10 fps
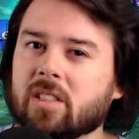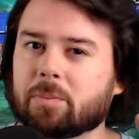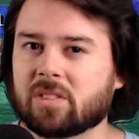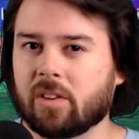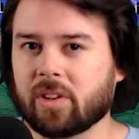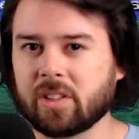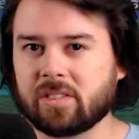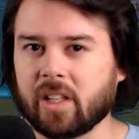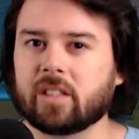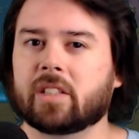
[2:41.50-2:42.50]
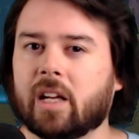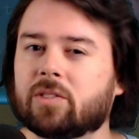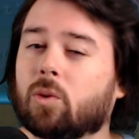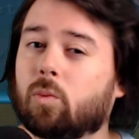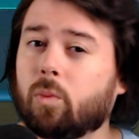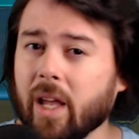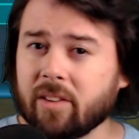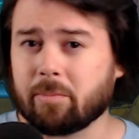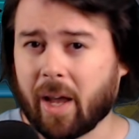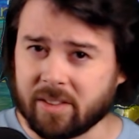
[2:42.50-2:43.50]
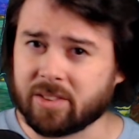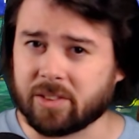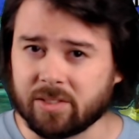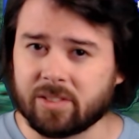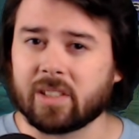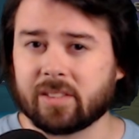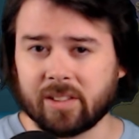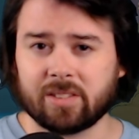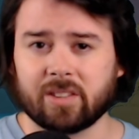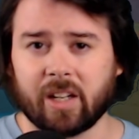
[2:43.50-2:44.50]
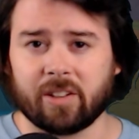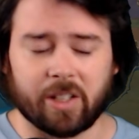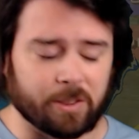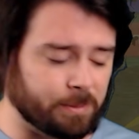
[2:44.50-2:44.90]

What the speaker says: specifically singling out the Wavemasters in this scenario?